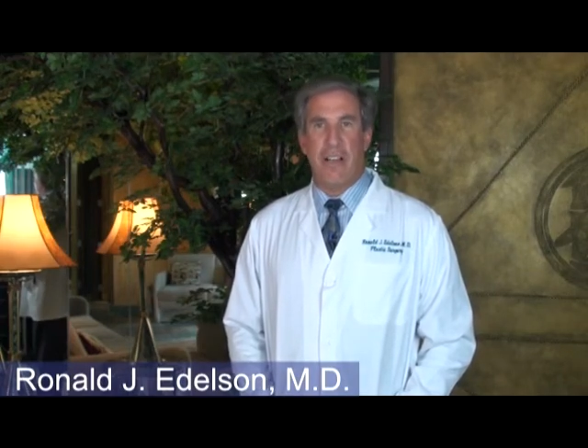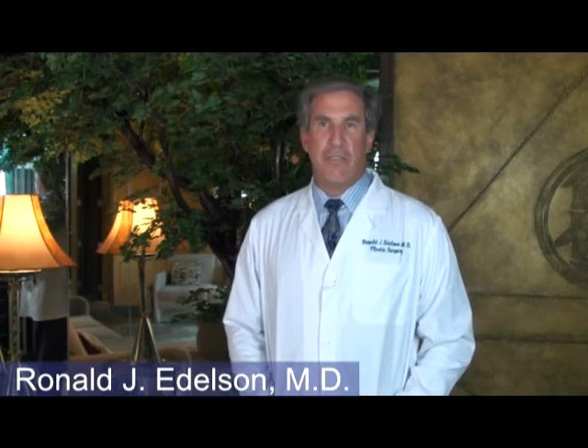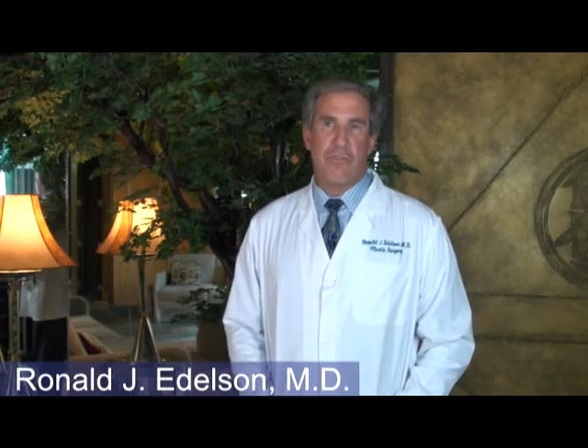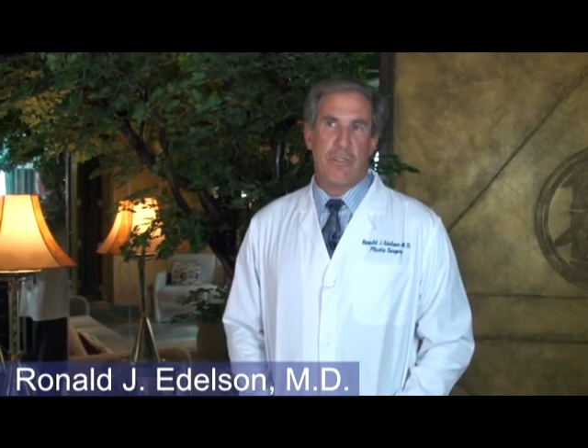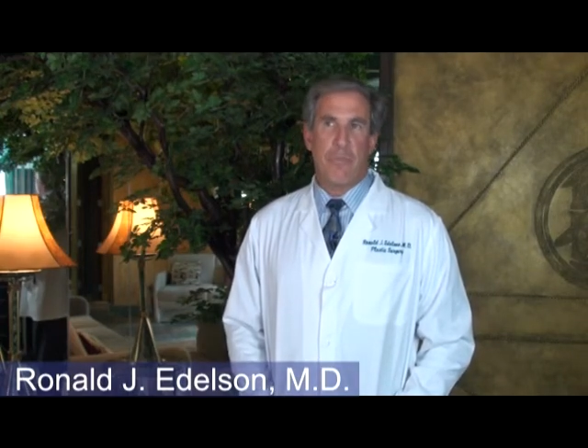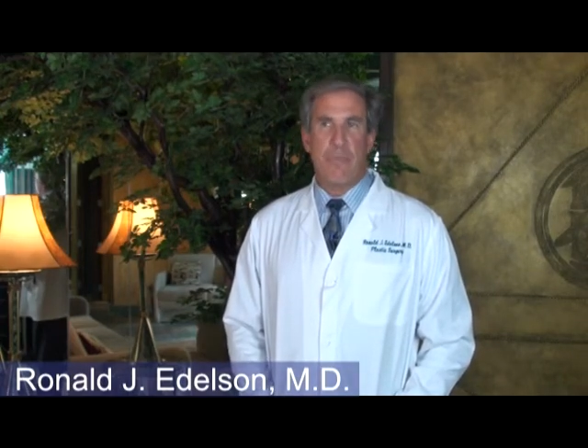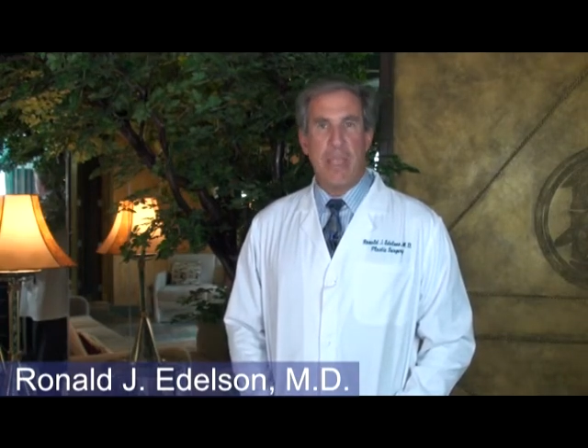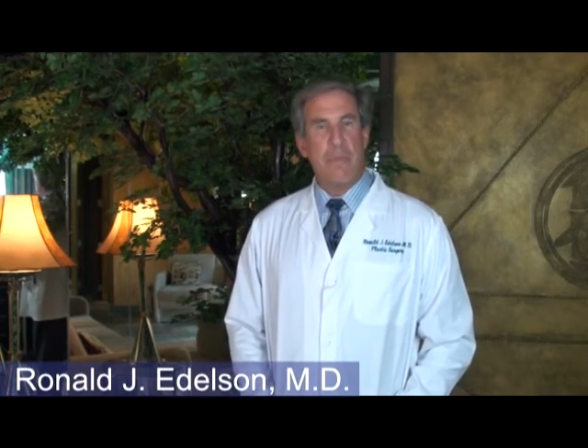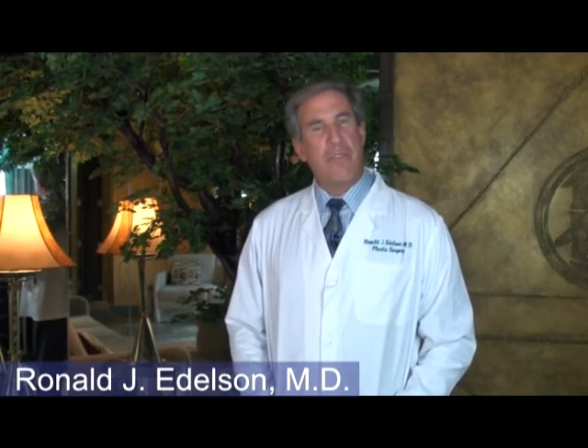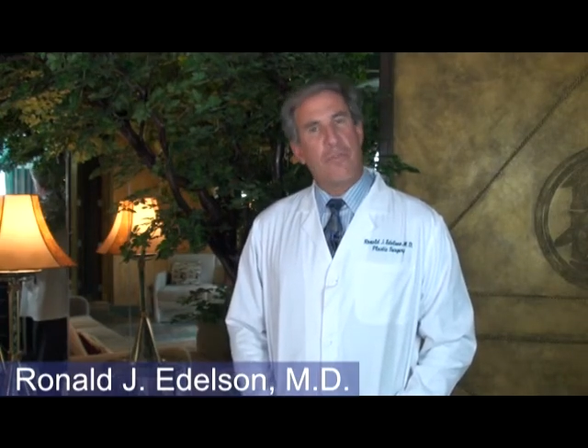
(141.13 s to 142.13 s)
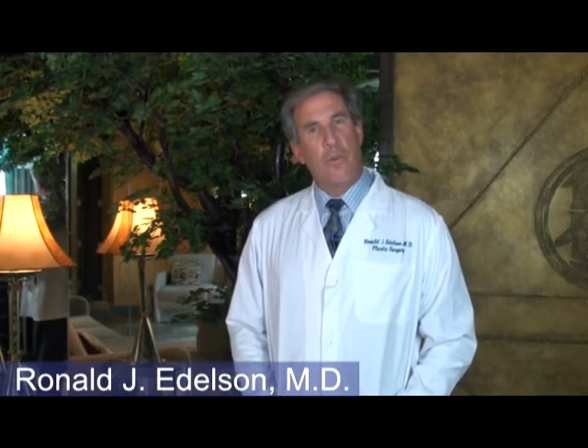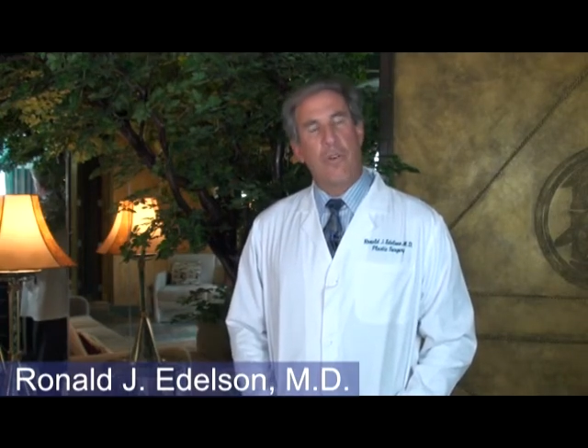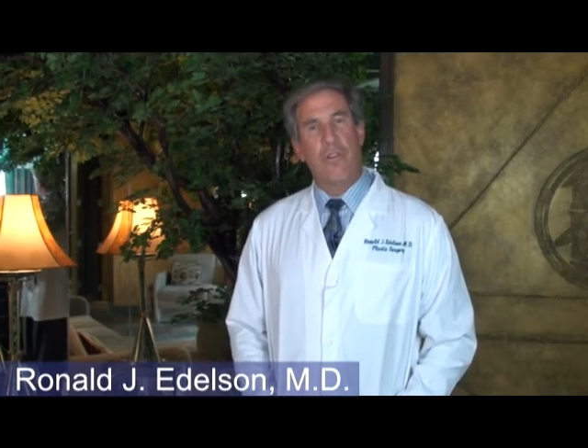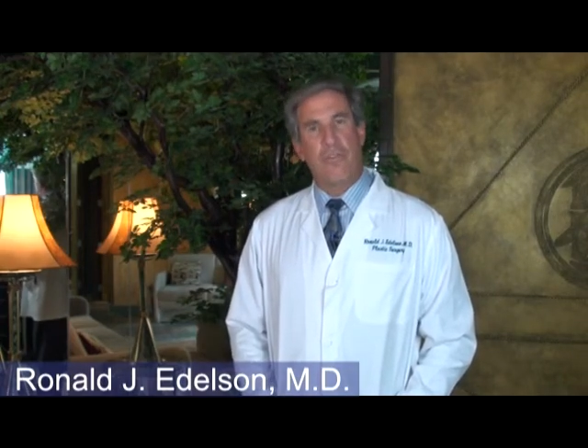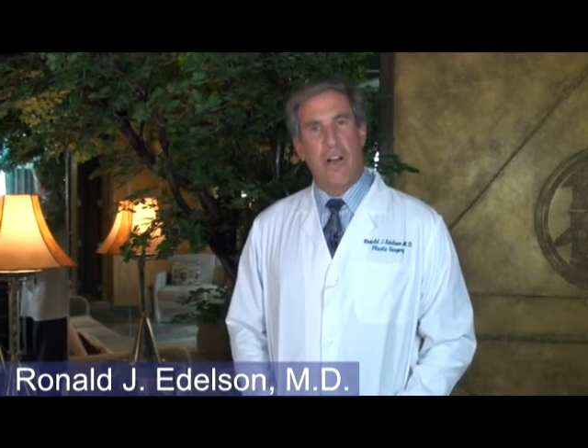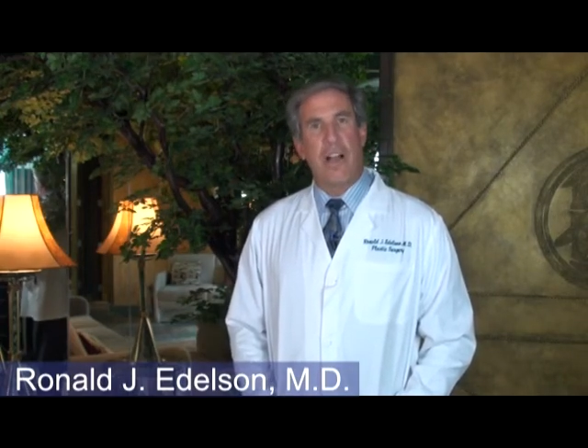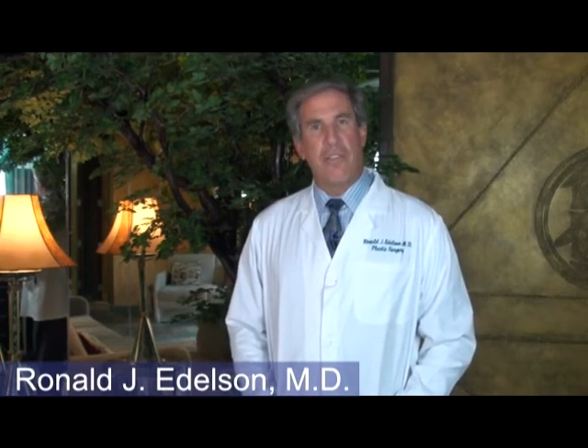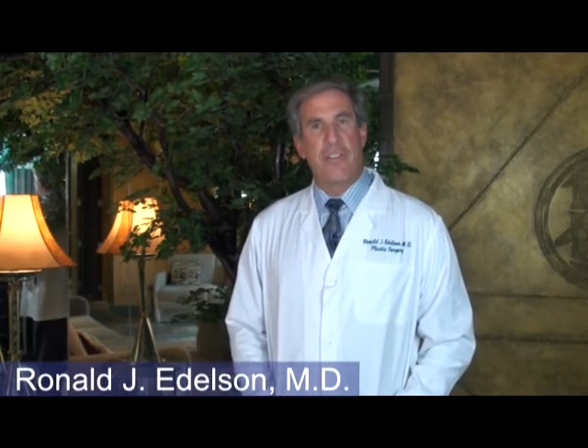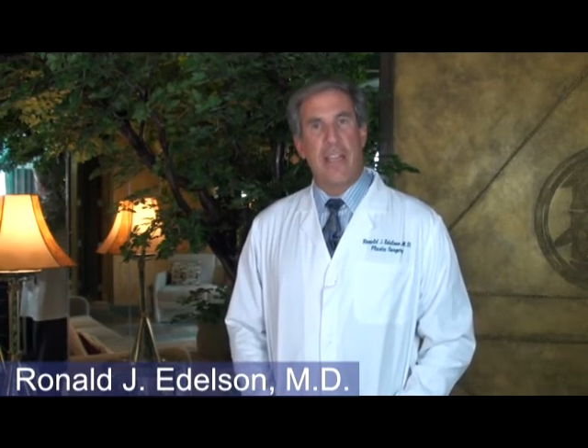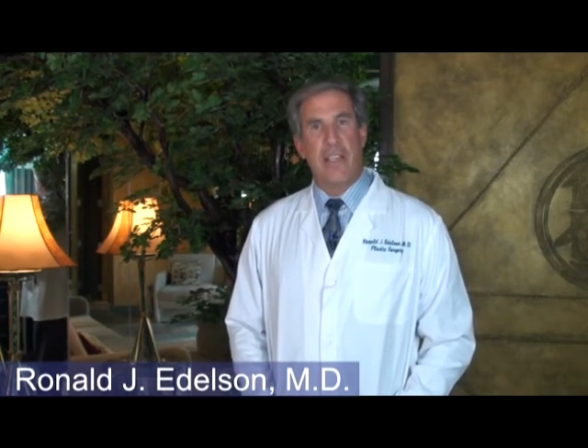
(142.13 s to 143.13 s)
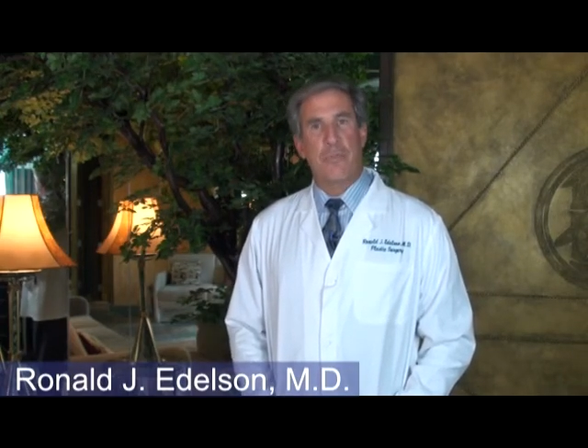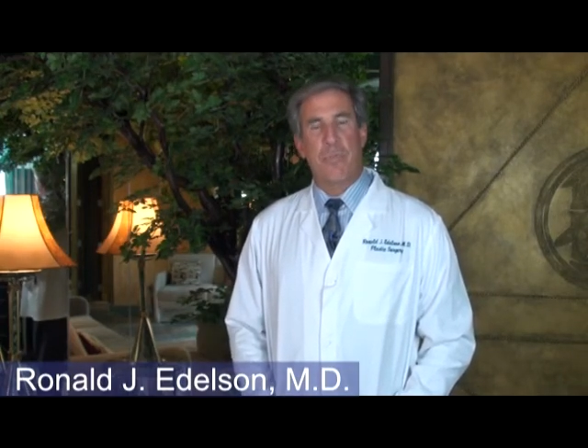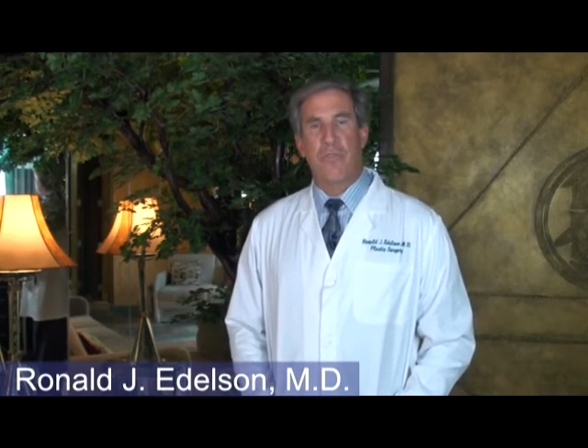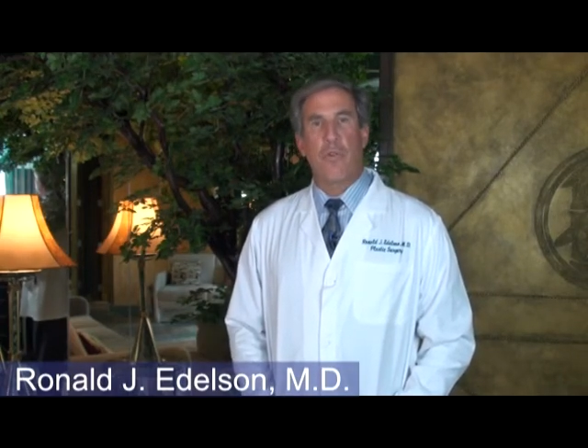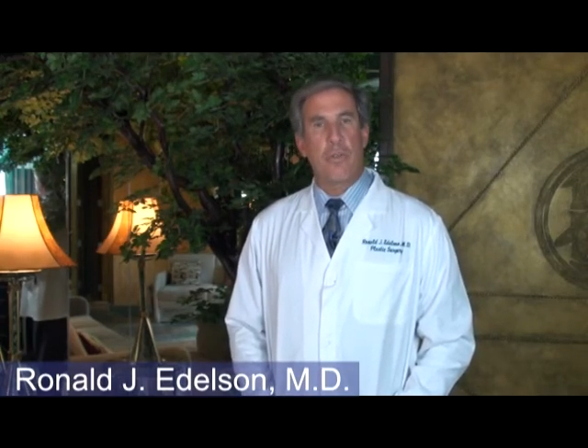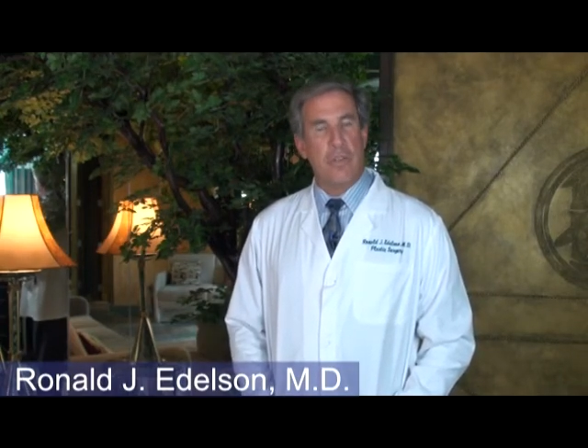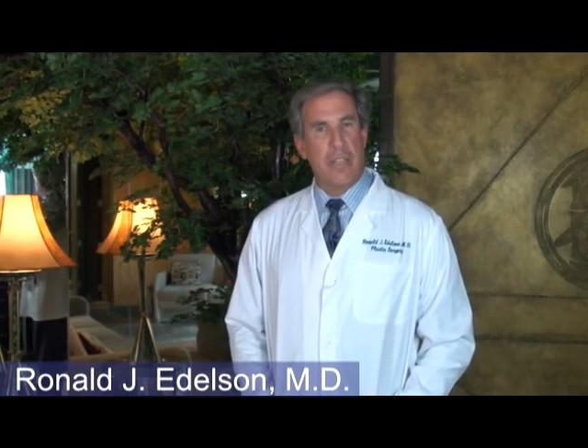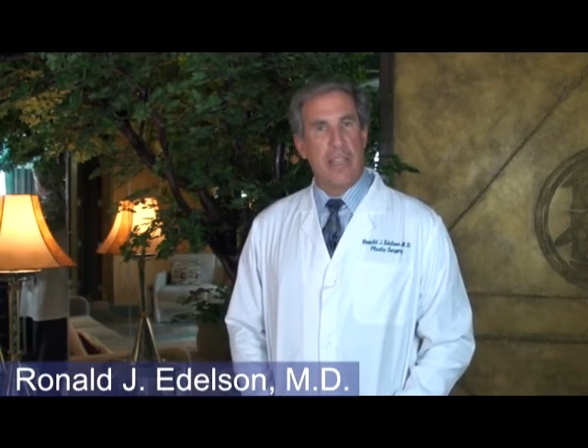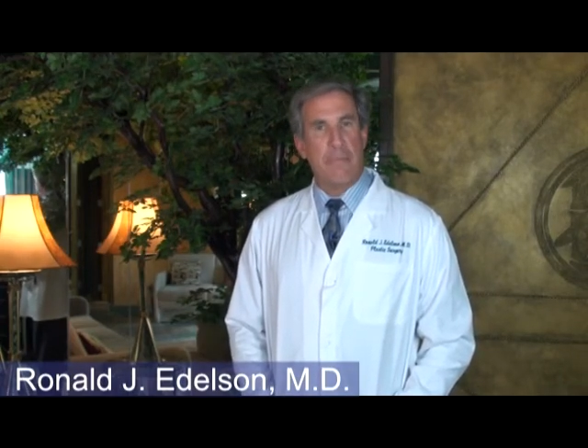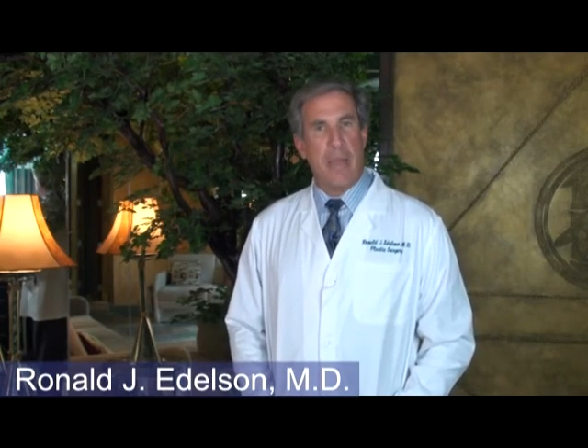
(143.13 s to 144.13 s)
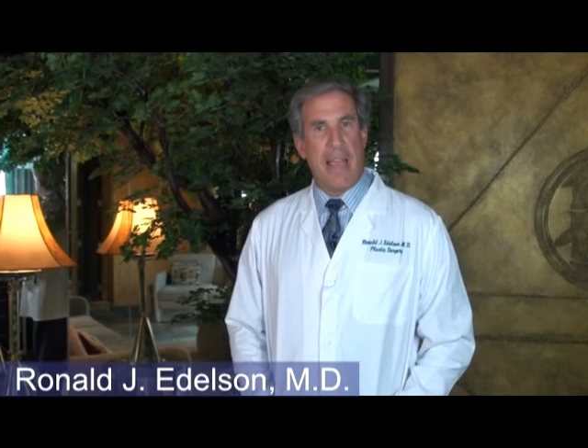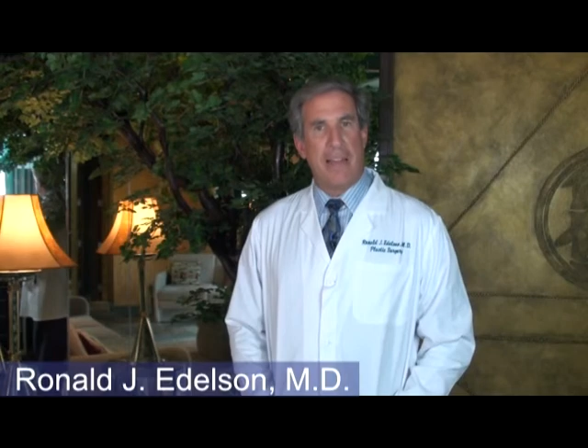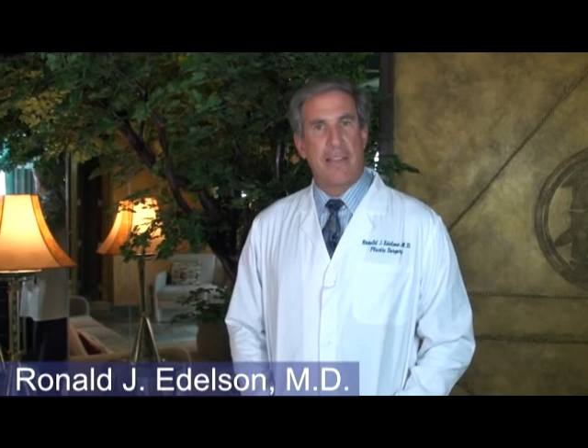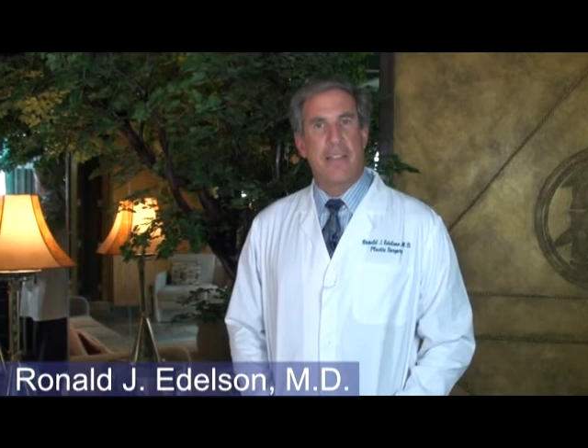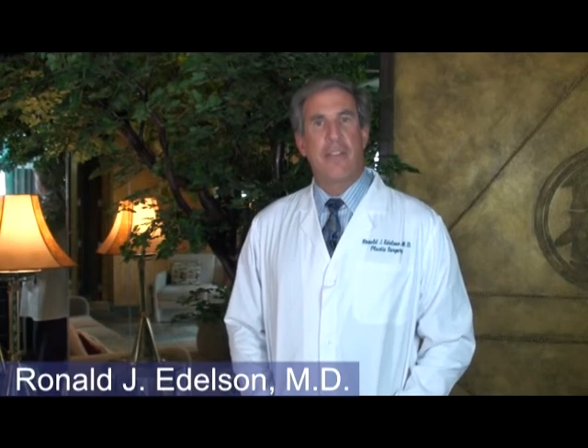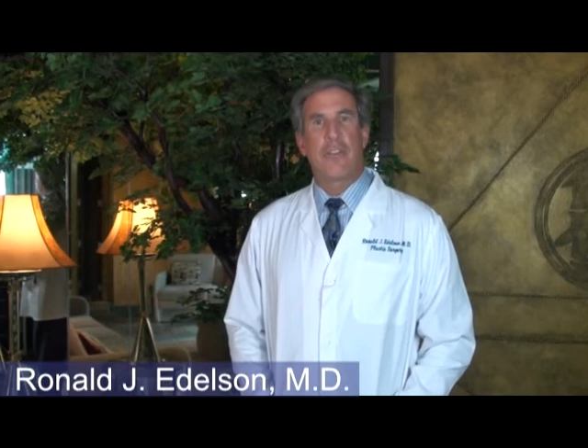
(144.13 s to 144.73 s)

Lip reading: of maybe 4 or 5 days before you can get back